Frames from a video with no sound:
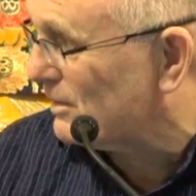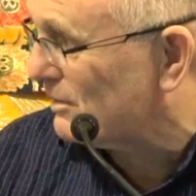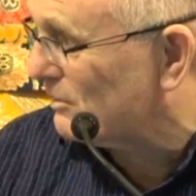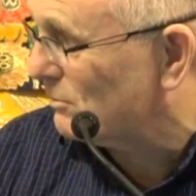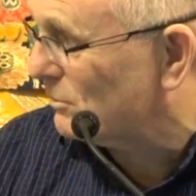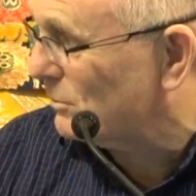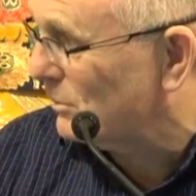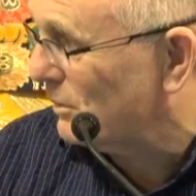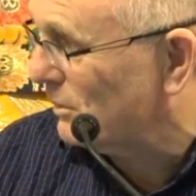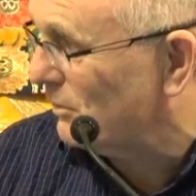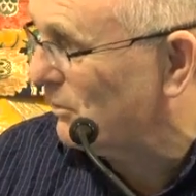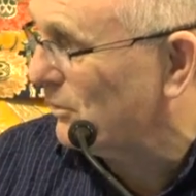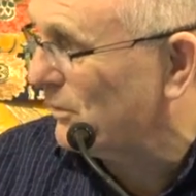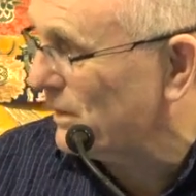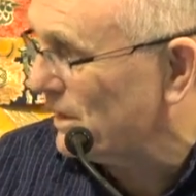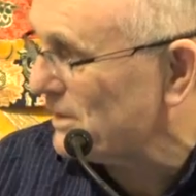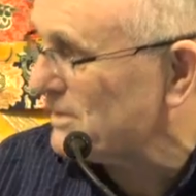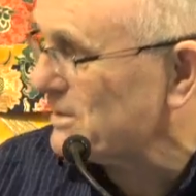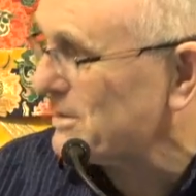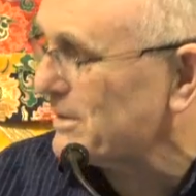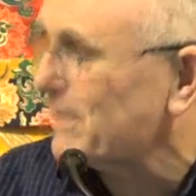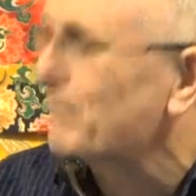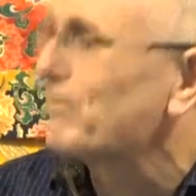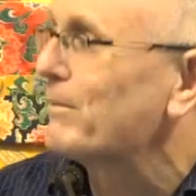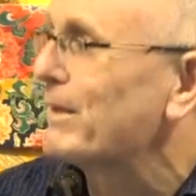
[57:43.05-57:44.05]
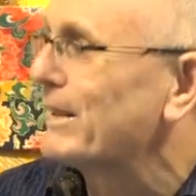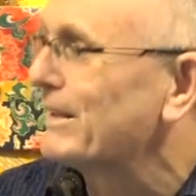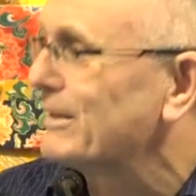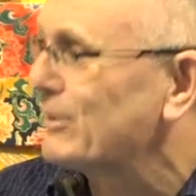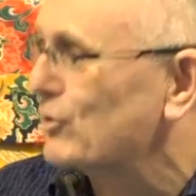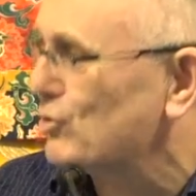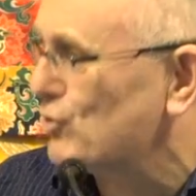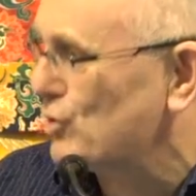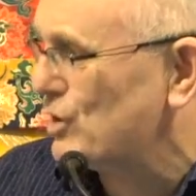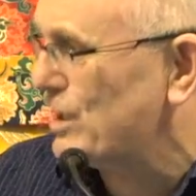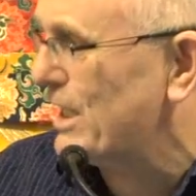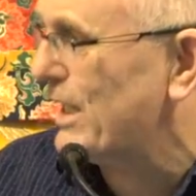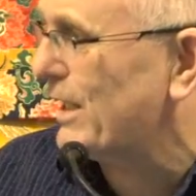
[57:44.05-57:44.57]
Well, that's something to
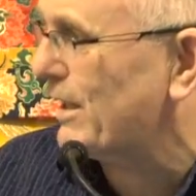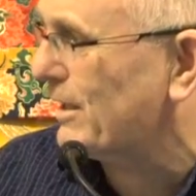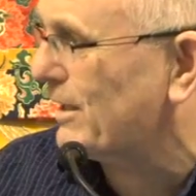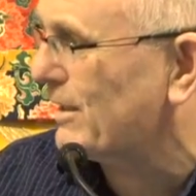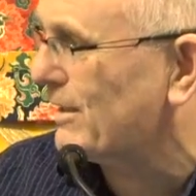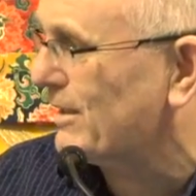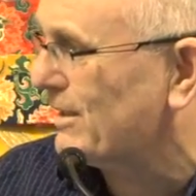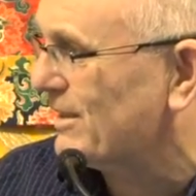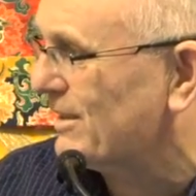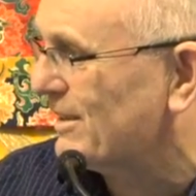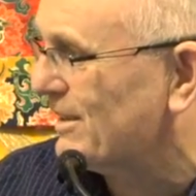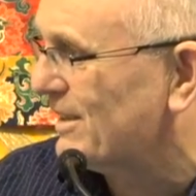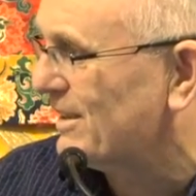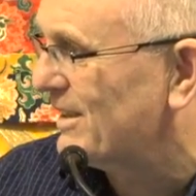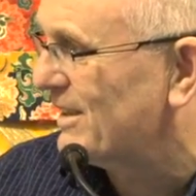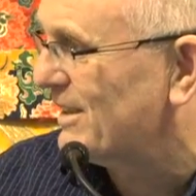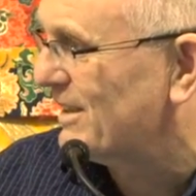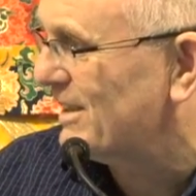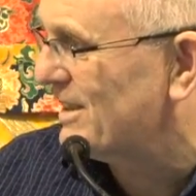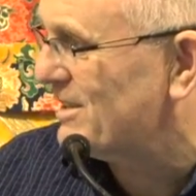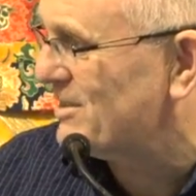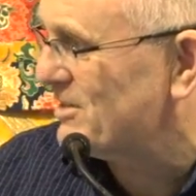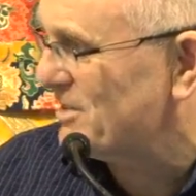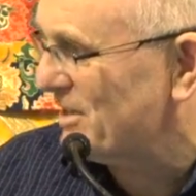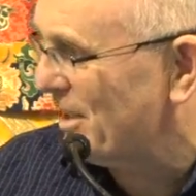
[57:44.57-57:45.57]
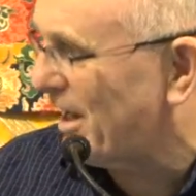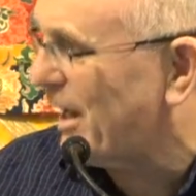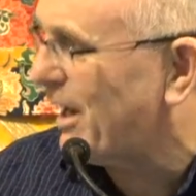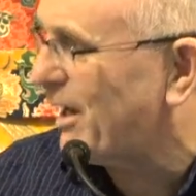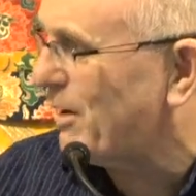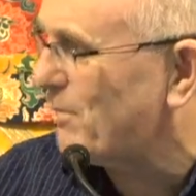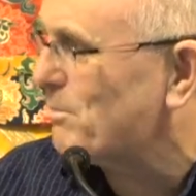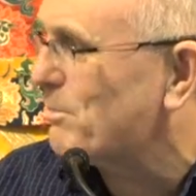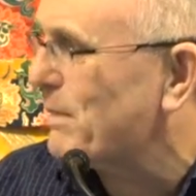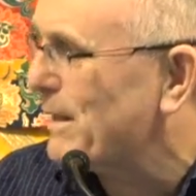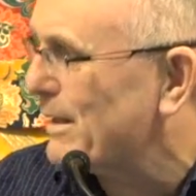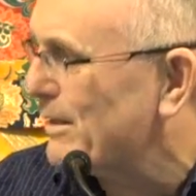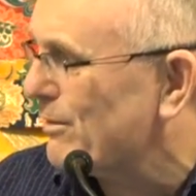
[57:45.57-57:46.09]
check as to how
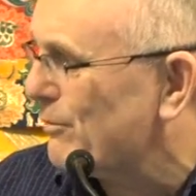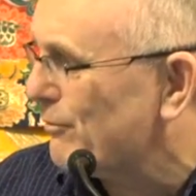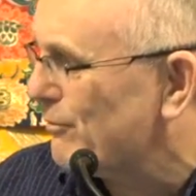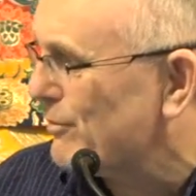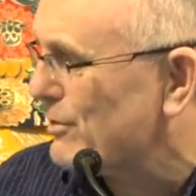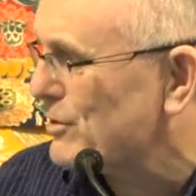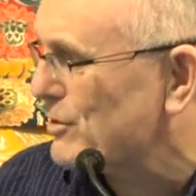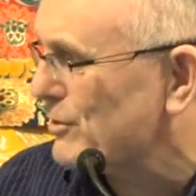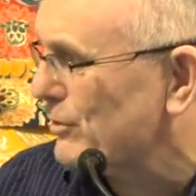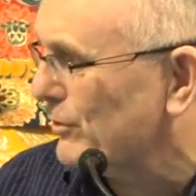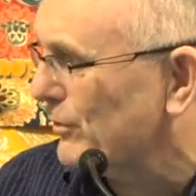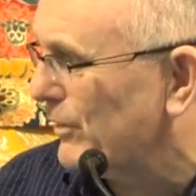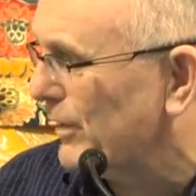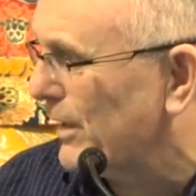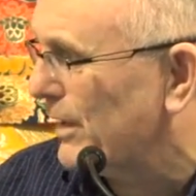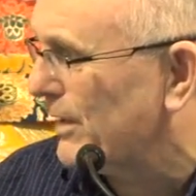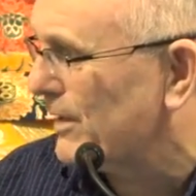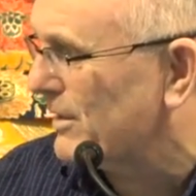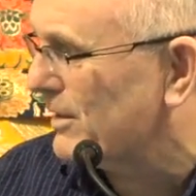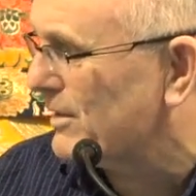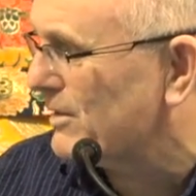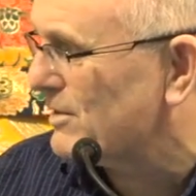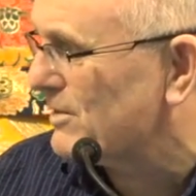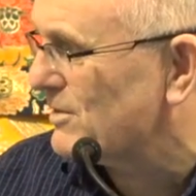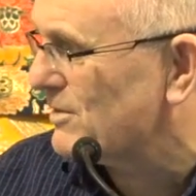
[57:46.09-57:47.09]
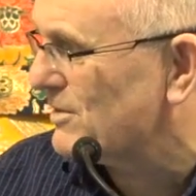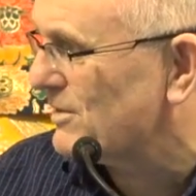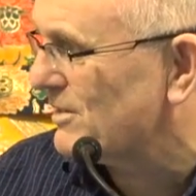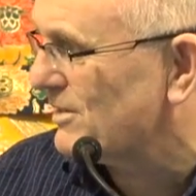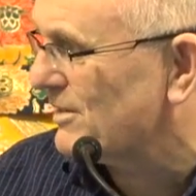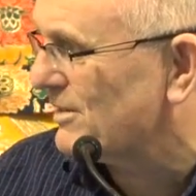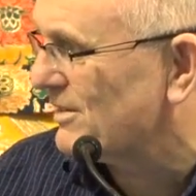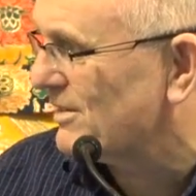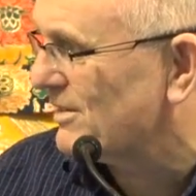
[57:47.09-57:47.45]
beneficial that is